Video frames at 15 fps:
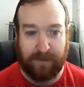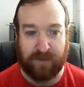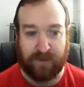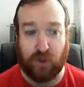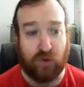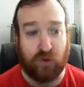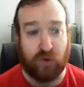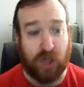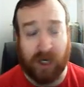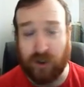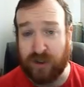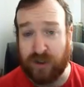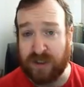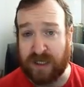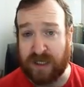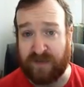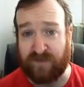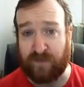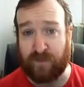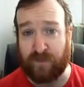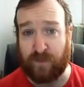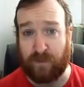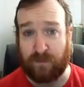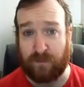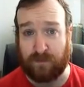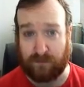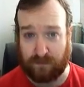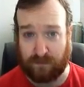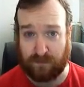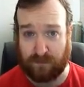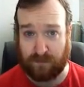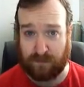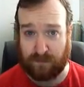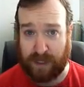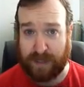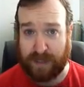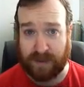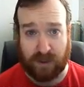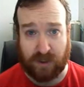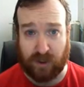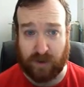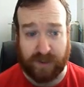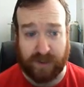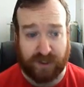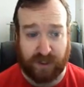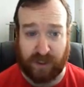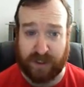you could have answered your question,